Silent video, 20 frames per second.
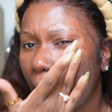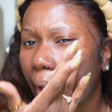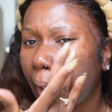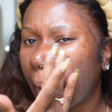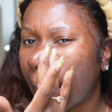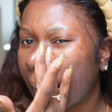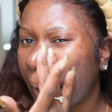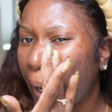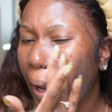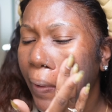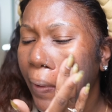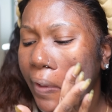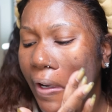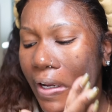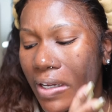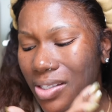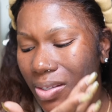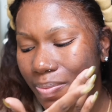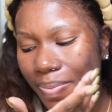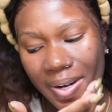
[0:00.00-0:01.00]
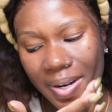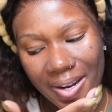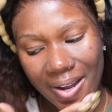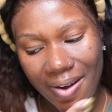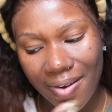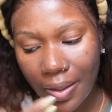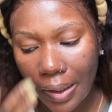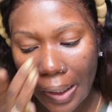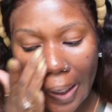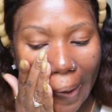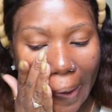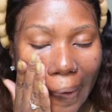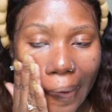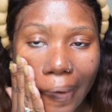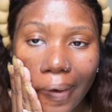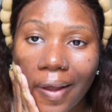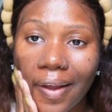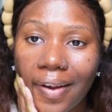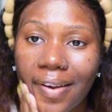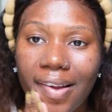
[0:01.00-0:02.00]
I don't know, I used to break out a lot,
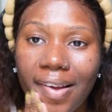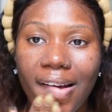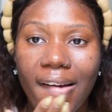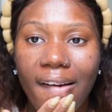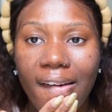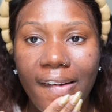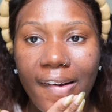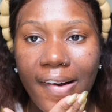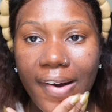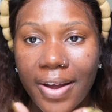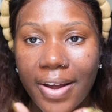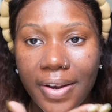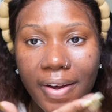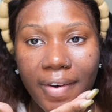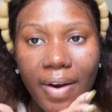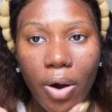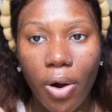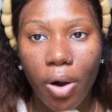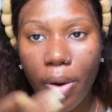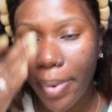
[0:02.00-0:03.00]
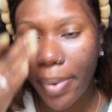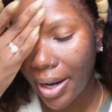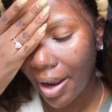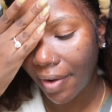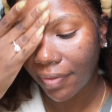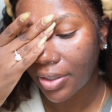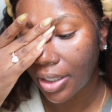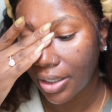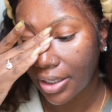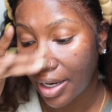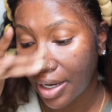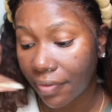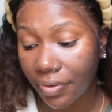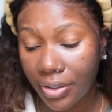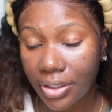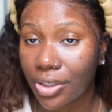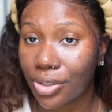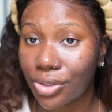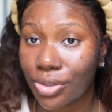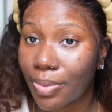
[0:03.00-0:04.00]
and then a whole bunch. I've done
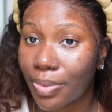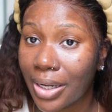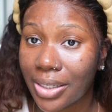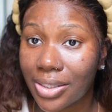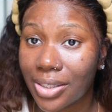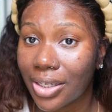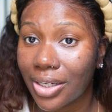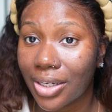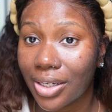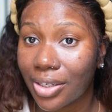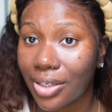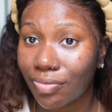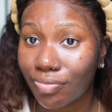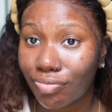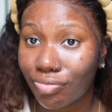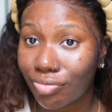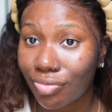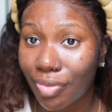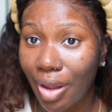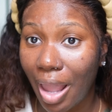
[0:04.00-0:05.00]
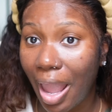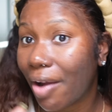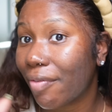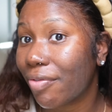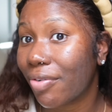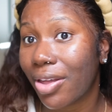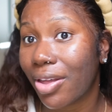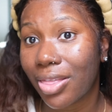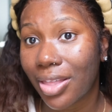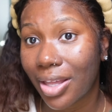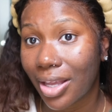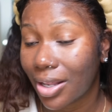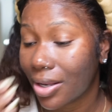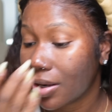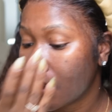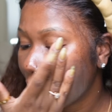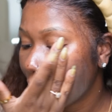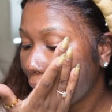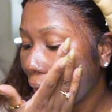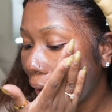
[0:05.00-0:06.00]
everything to my skin, everything
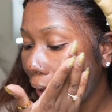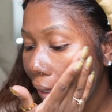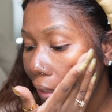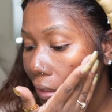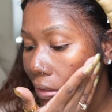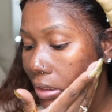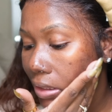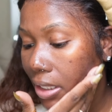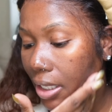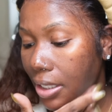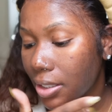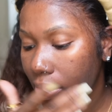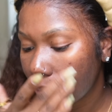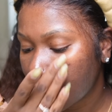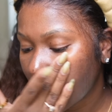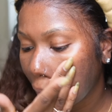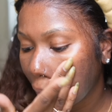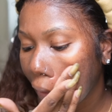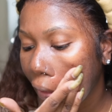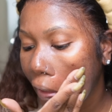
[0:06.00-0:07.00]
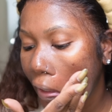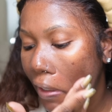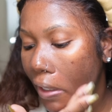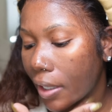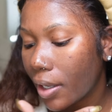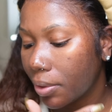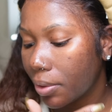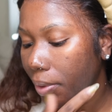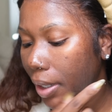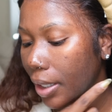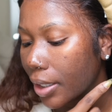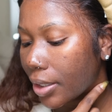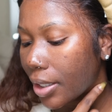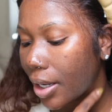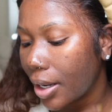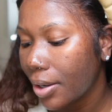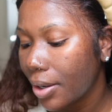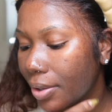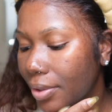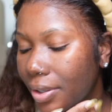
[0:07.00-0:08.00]
to get it to be clear, and right
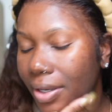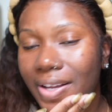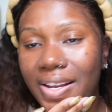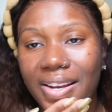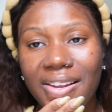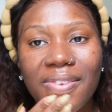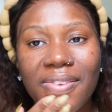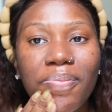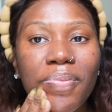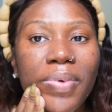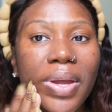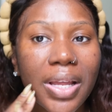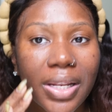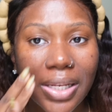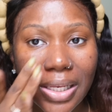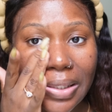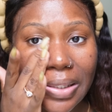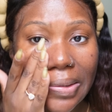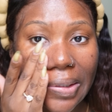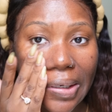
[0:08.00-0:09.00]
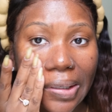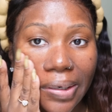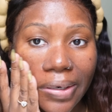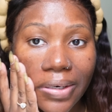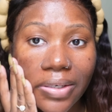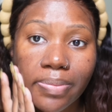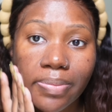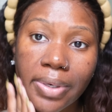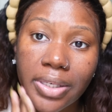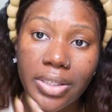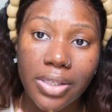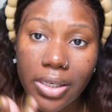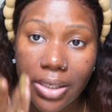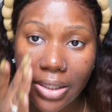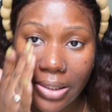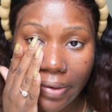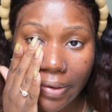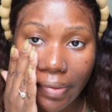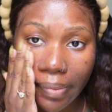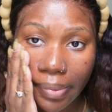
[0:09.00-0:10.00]
now it has been, this is the clearest my skin
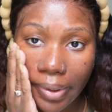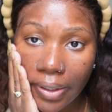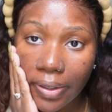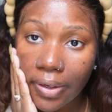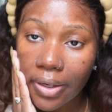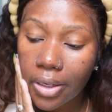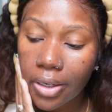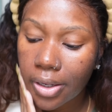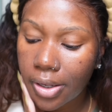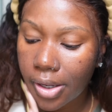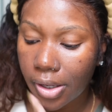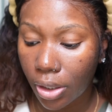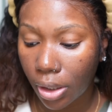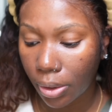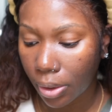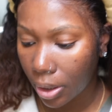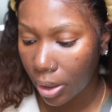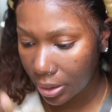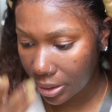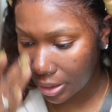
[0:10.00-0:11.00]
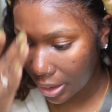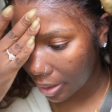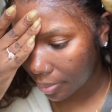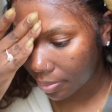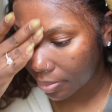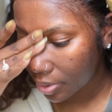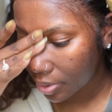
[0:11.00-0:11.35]
has ever been in a long time.